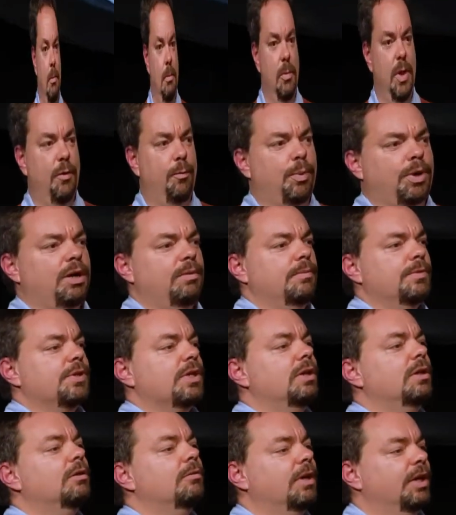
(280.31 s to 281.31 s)
We have problems
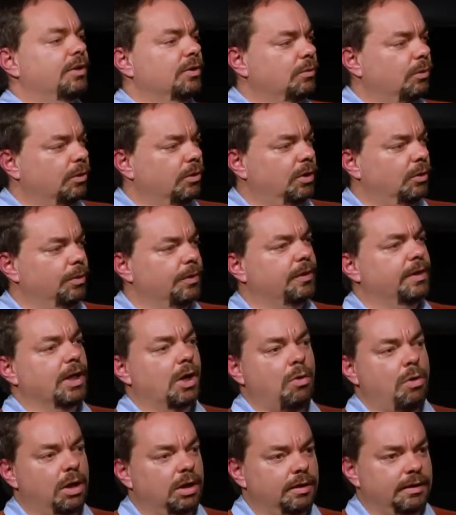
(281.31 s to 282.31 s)
all around the world with
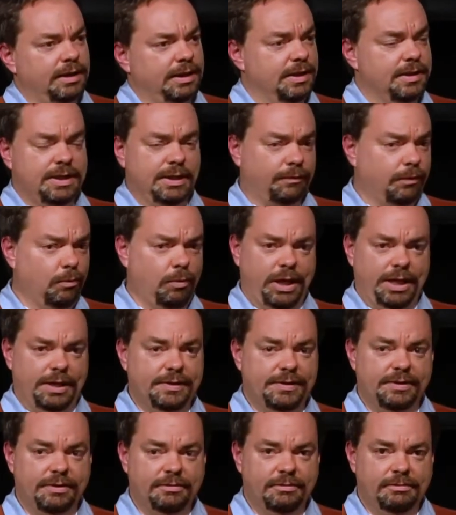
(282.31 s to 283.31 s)
inequality in different
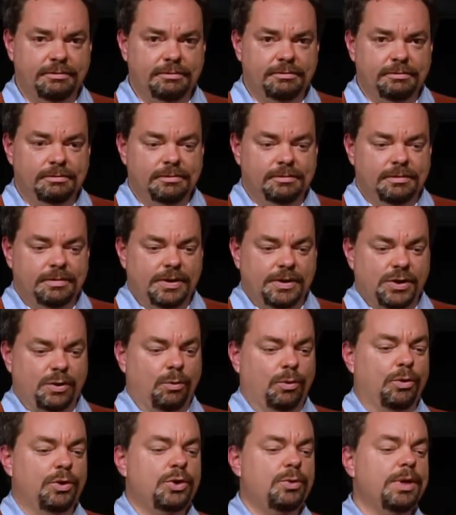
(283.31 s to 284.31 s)
ways. So
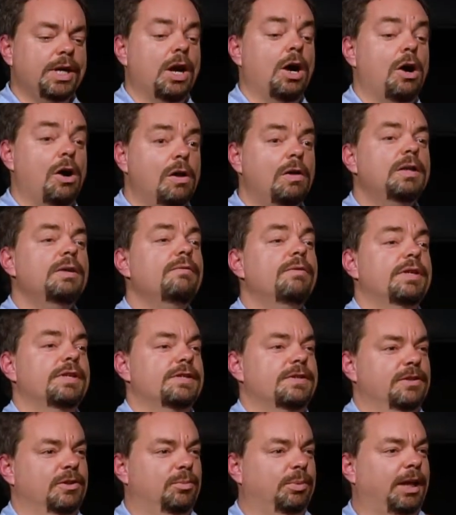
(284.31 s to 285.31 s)
we're doing all of
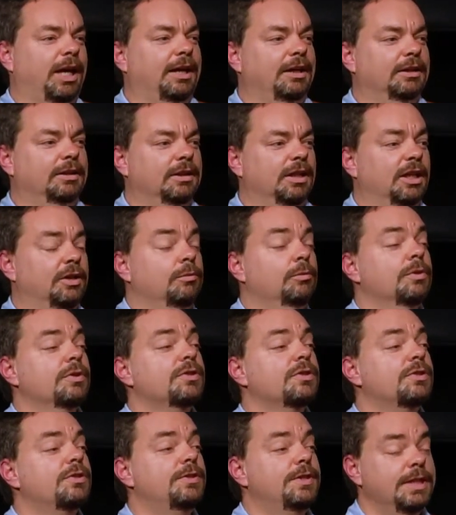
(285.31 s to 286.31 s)
this to the planet, and we're
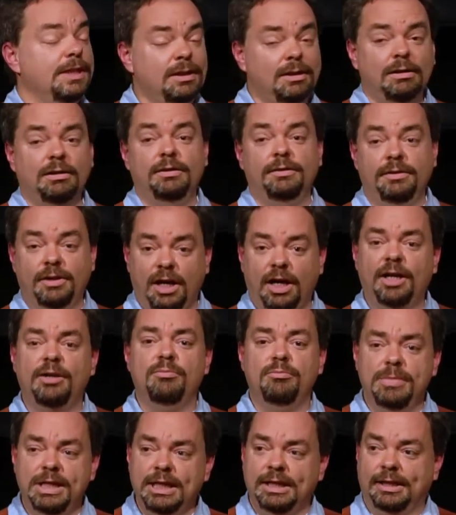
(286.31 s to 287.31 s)
still
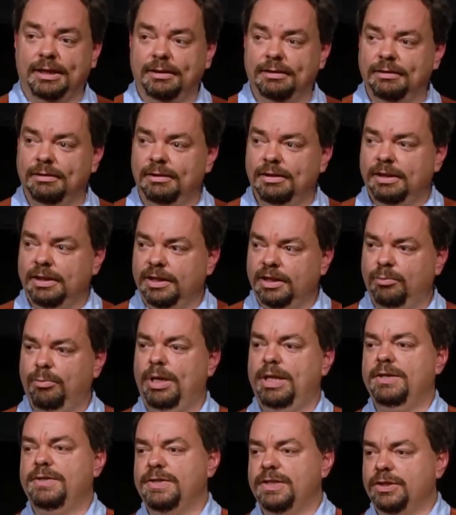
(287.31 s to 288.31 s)
not meeting the
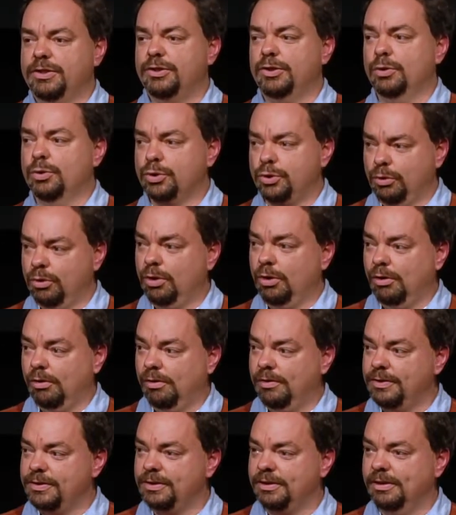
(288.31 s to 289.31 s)
basic social
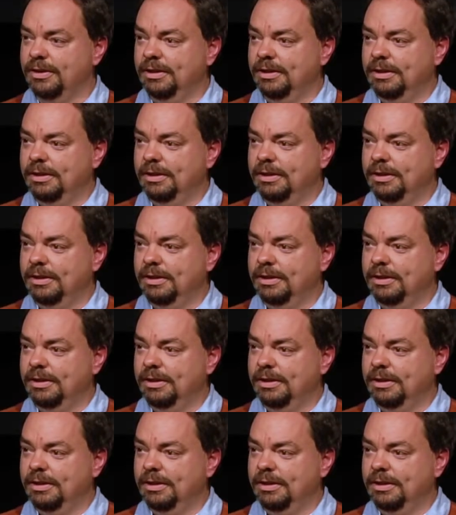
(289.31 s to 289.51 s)
goals